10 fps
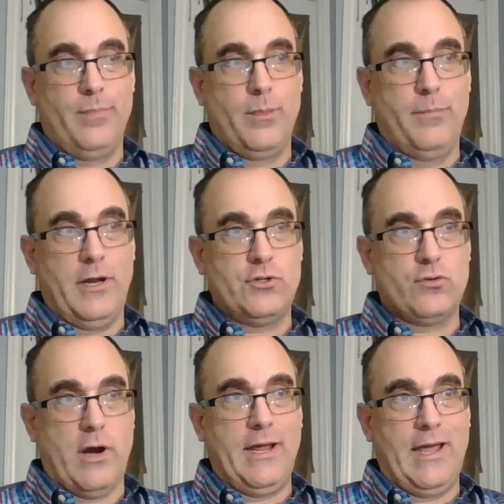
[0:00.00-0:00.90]
But I
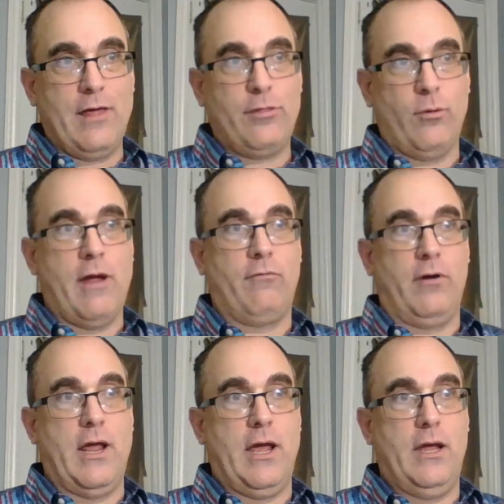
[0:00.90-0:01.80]
try to get through every
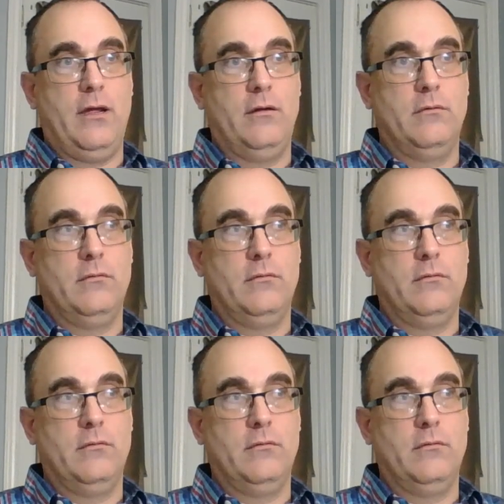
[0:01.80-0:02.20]
day.